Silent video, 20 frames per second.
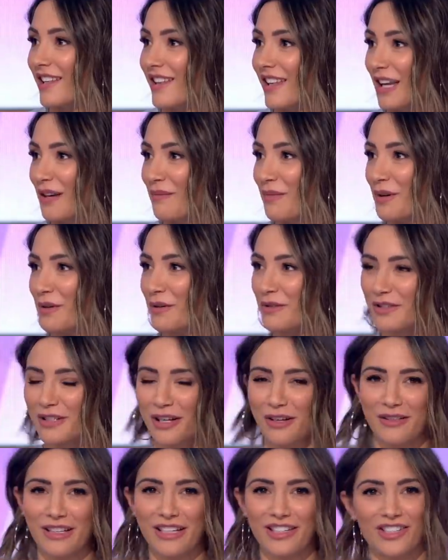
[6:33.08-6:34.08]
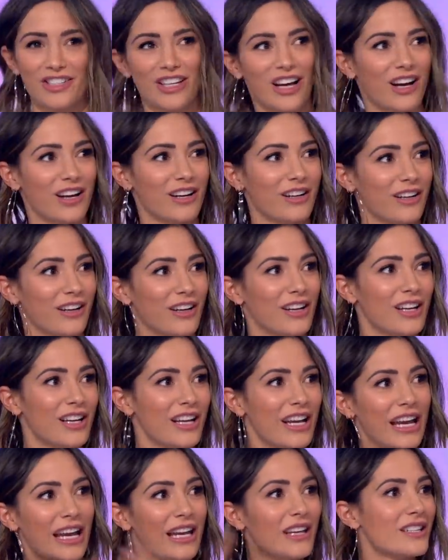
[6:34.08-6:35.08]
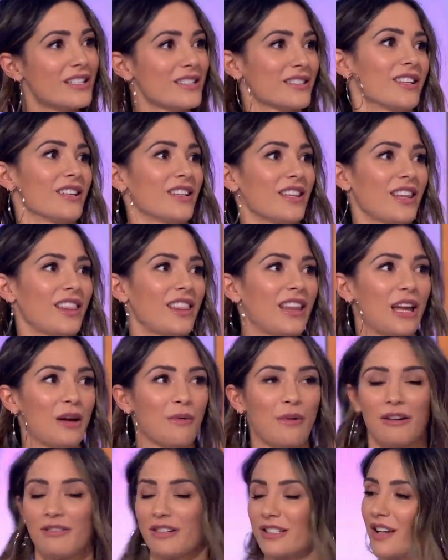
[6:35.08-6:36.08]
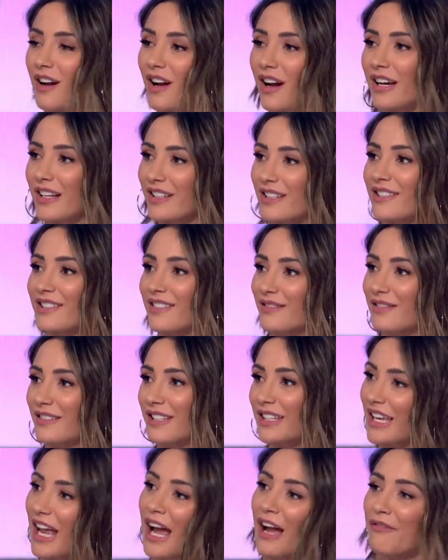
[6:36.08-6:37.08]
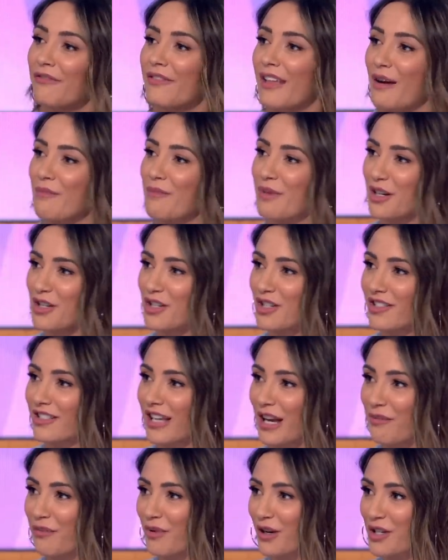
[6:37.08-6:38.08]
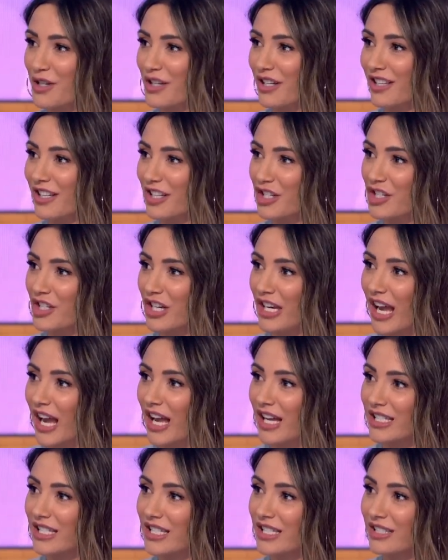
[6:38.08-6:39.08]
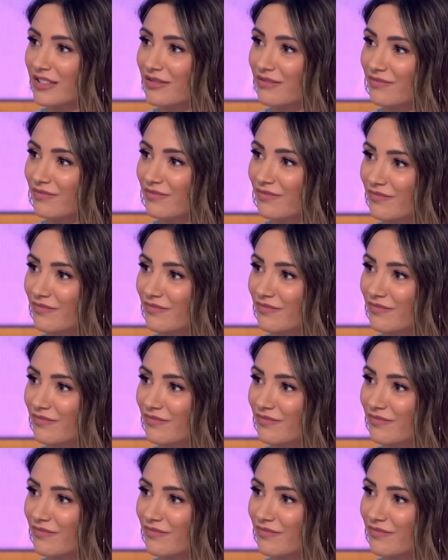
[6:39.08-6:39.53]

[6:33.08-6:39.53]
thing, but also this young, innocent thing, whereas I didn't have that pressure, same pressure that she had. Yeah.